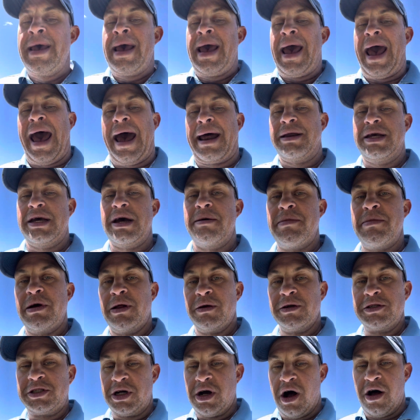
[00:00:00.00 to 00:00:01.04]
at
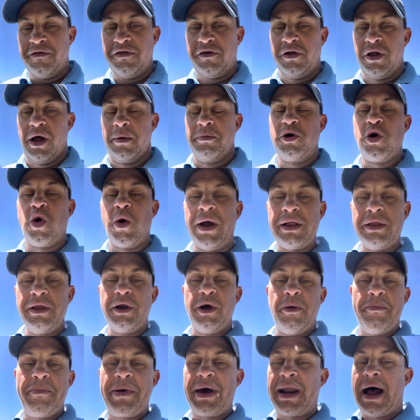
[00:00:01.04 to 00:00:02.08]
Camillus Golf Club. Quick
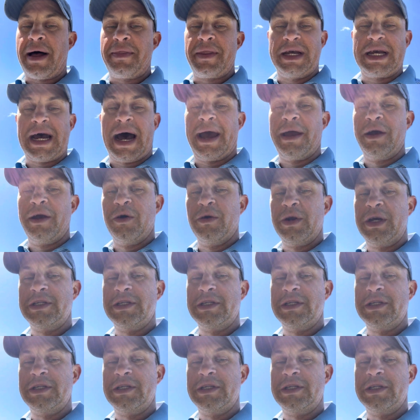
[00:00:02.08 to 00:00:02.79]
little bit on the Coyote